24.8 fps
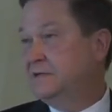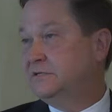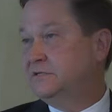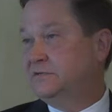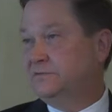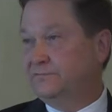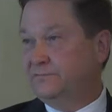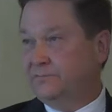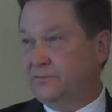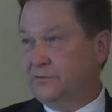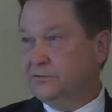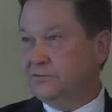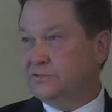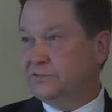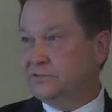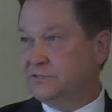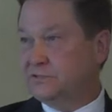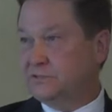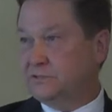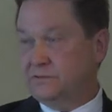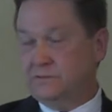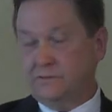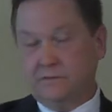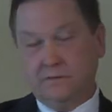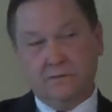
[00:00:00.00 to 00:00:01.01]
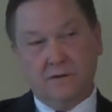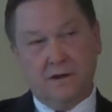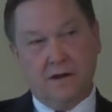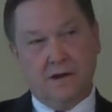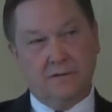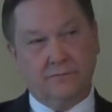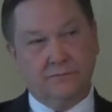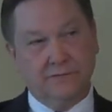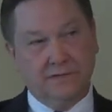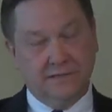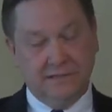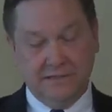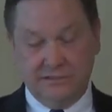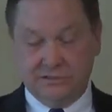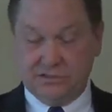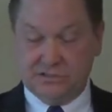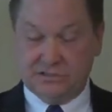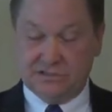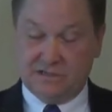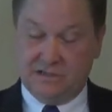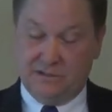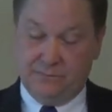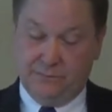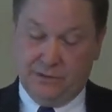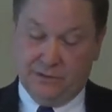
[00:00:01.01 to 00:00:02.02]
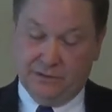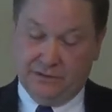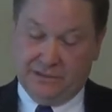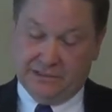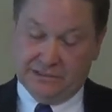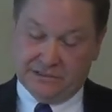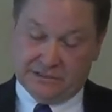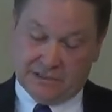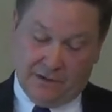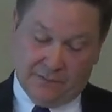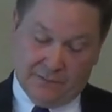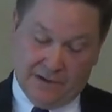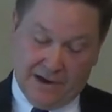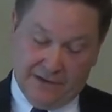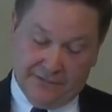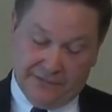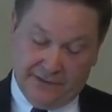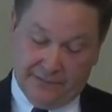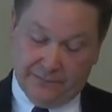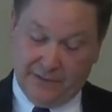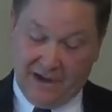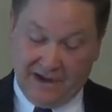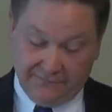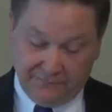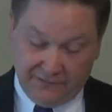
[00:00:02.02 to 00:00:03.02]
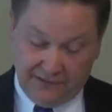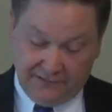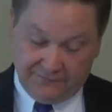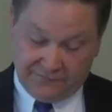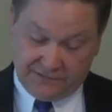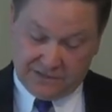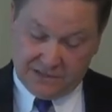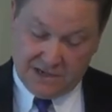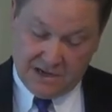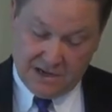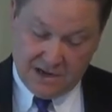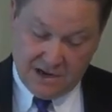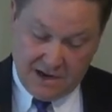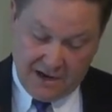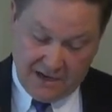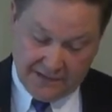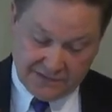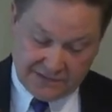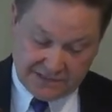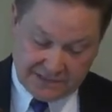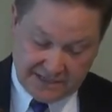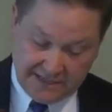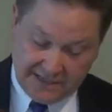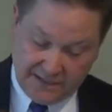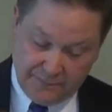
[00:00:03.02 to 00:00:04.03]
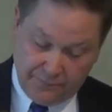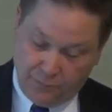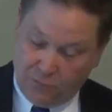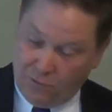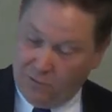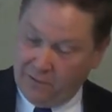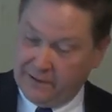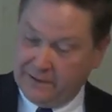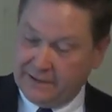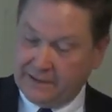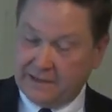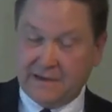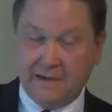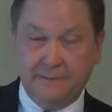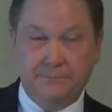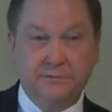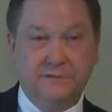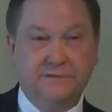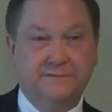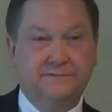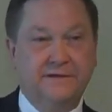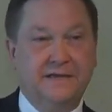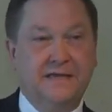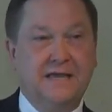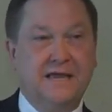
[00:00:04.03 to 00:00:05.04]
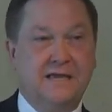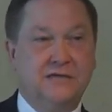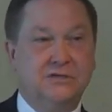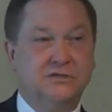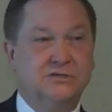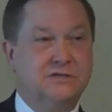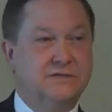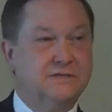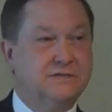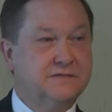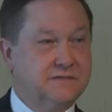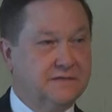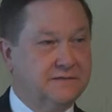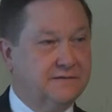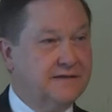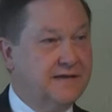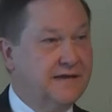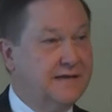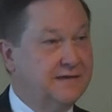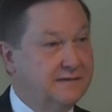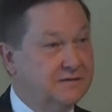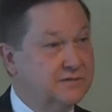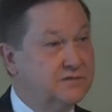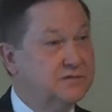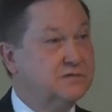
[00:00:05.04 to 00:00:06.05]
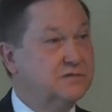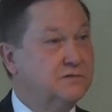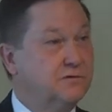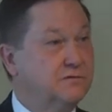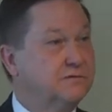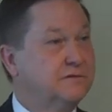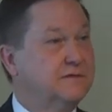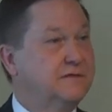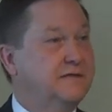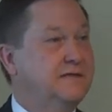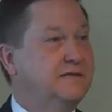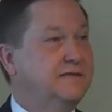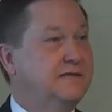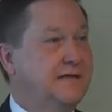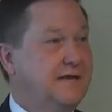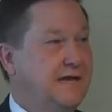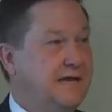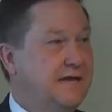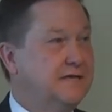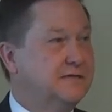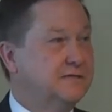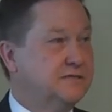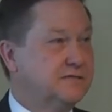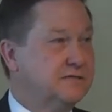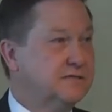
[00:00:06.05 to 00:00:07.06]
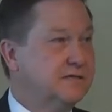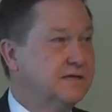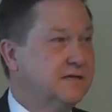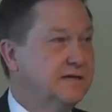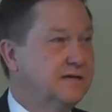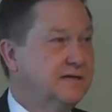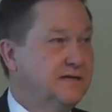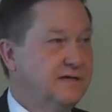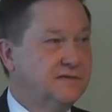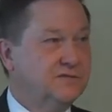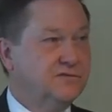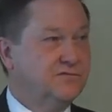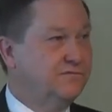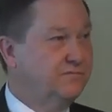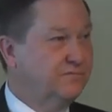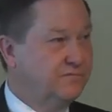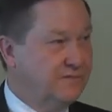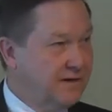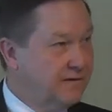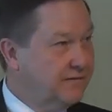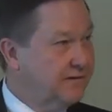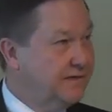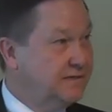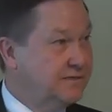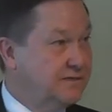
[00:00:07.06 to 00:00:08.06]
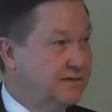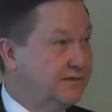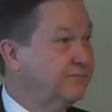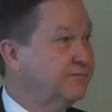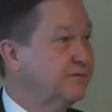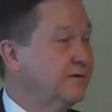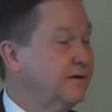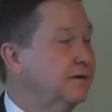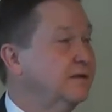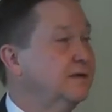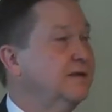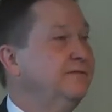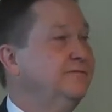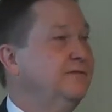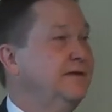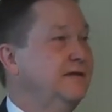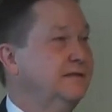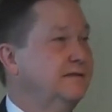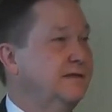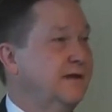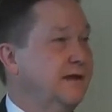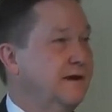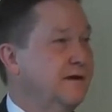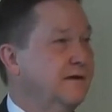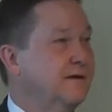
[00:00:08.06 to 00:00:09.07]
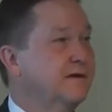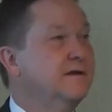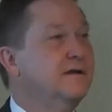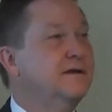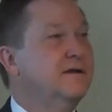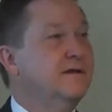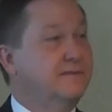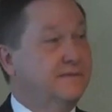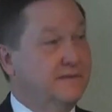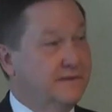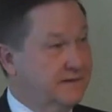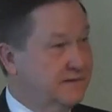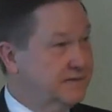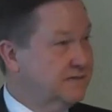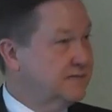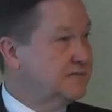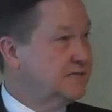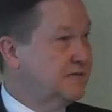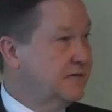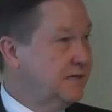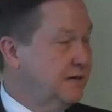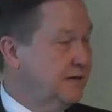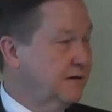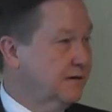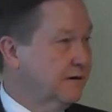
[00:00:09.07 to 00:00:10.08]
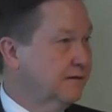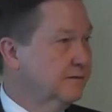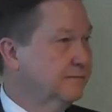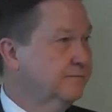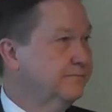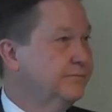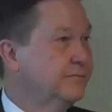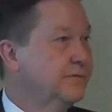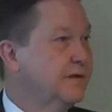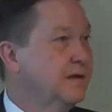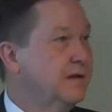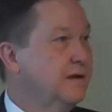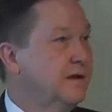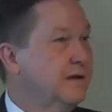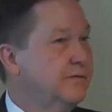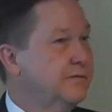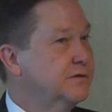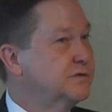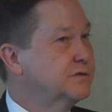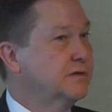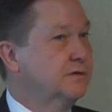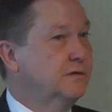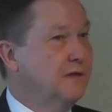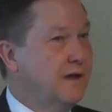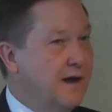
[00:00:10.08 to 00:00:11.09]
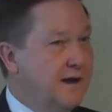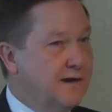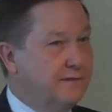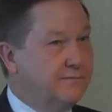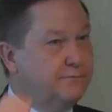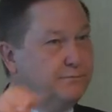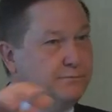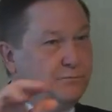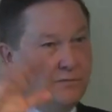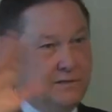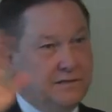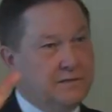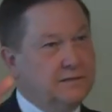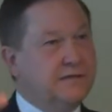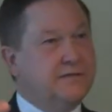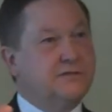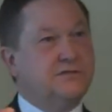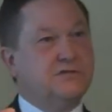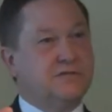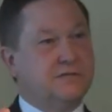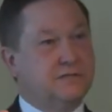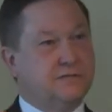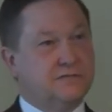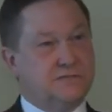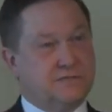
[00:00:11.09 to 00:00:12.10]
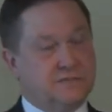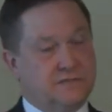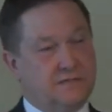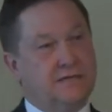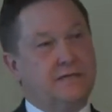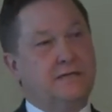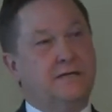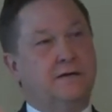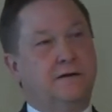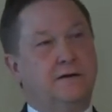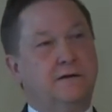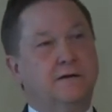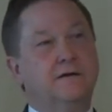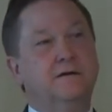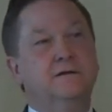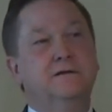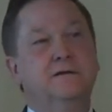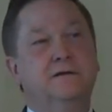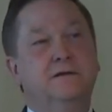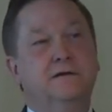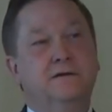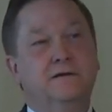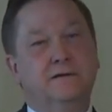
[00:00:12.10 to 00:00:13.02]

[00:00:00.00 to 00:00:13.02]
diverse religious communities all around them. I've lived on Singapore on a couple of occasions, and that is certainly the case. It's very different living there than it is here. There's a lot of religions here,